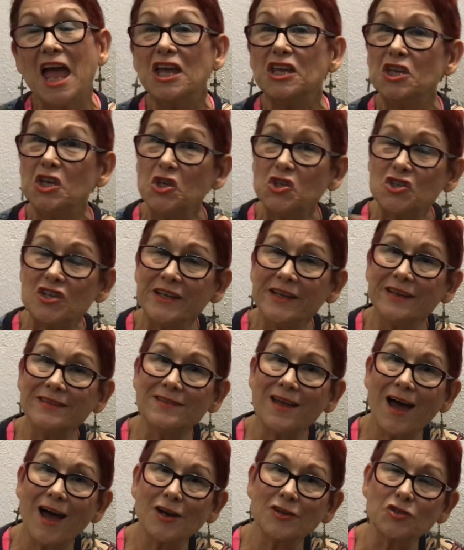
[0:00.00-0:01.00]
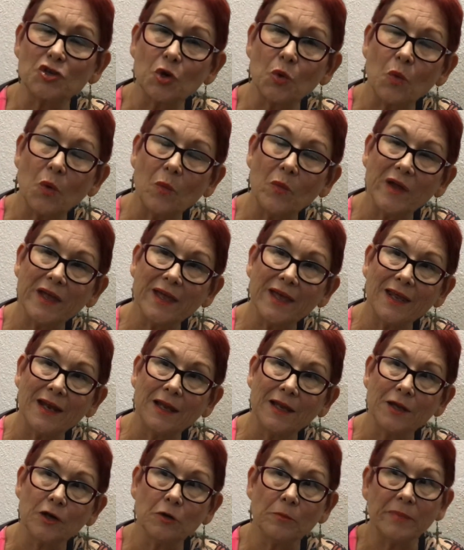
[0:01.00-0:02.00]
Usually a doctor, when we get a
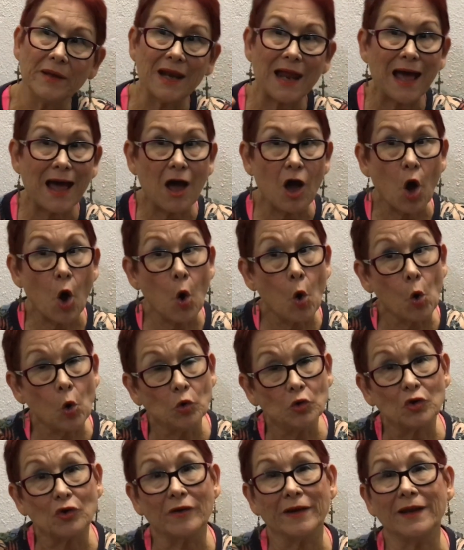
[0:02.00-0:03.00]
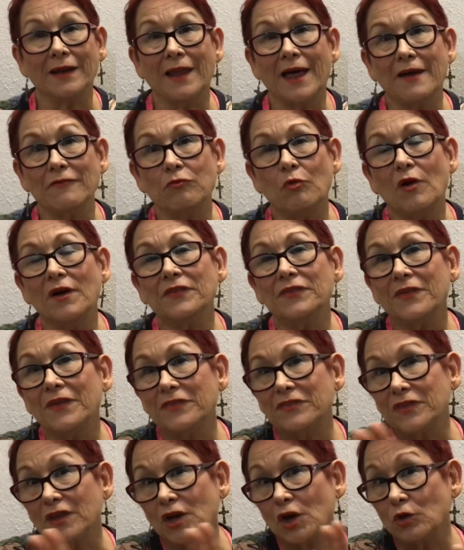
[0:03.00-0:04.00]
little bit older in life, wants
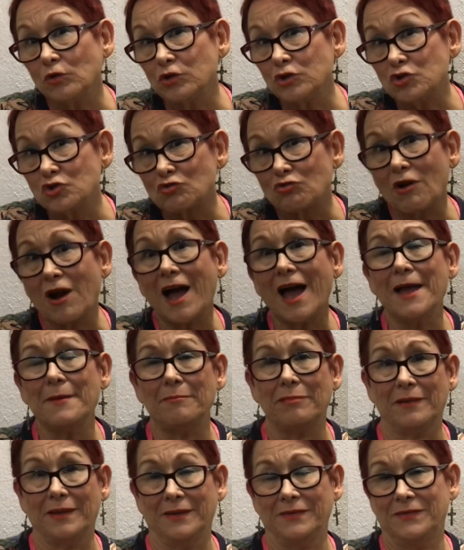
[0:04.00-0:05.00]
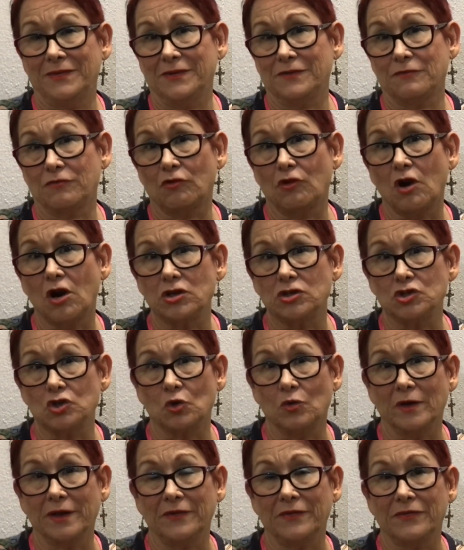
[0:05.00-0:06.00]
us to go to dry places for our
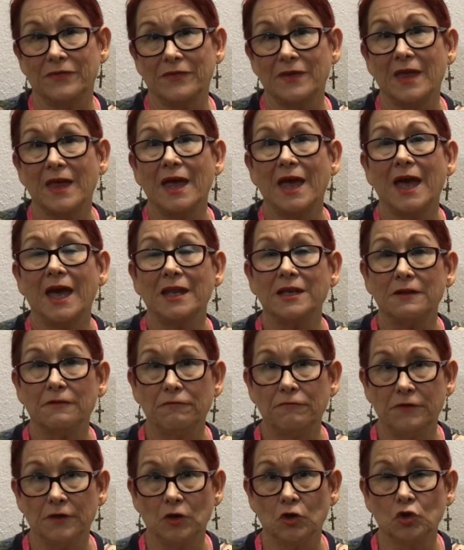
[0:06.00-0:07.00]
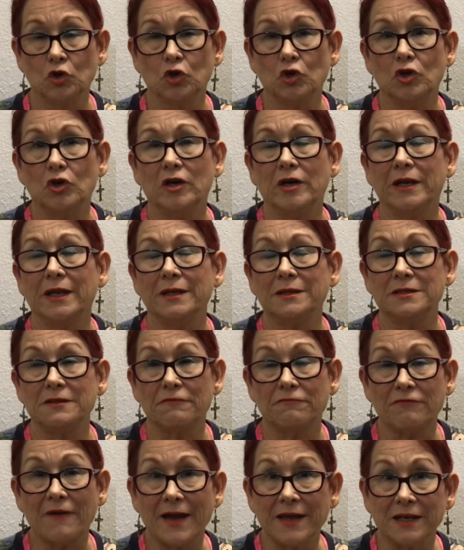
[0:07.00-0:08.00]
joints and to feel good and to
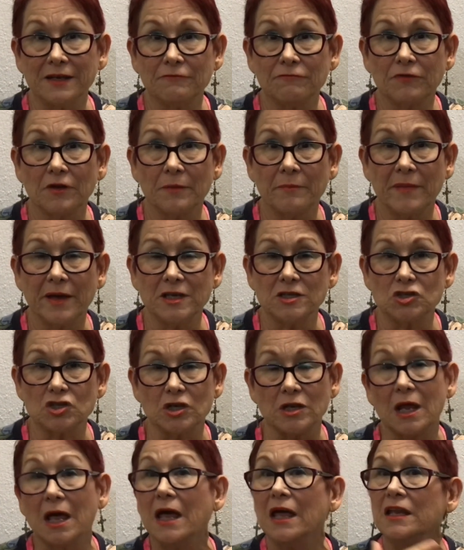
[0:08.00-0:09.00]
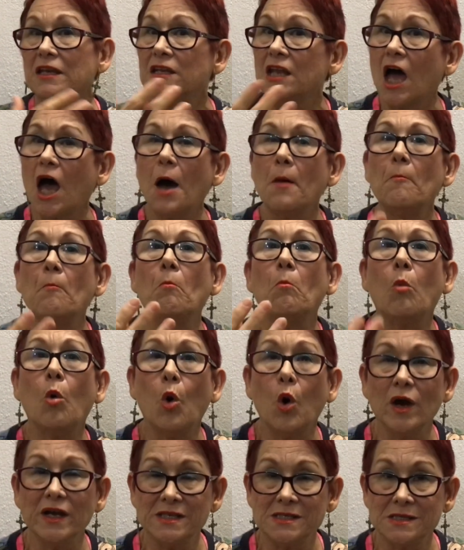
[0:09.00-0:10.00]
fight inflammation, not
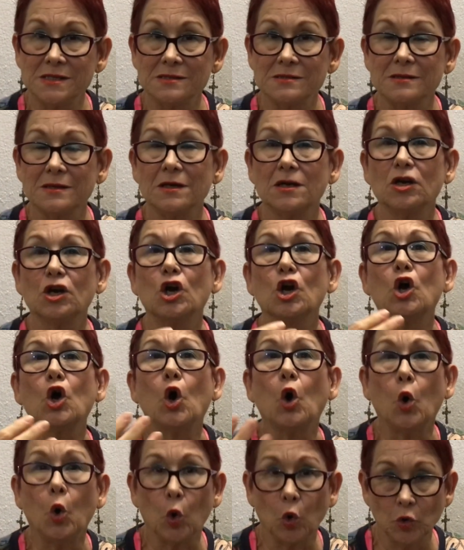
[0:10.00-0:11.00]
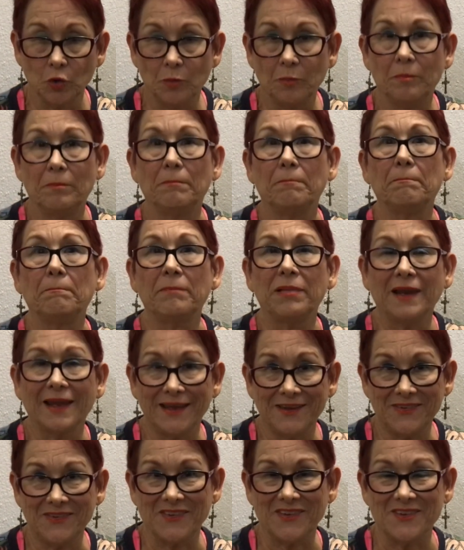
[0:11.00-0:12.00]
moist, cold
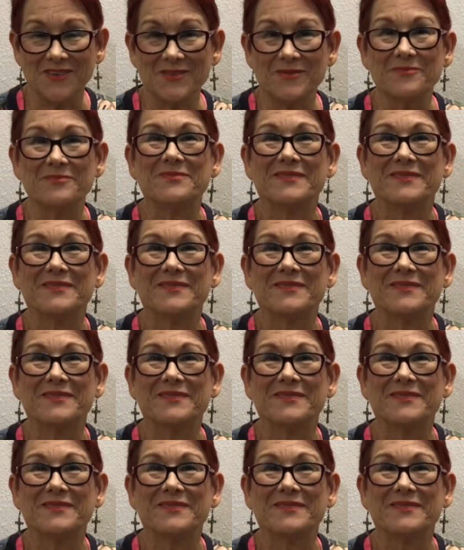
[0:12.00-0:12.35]
places.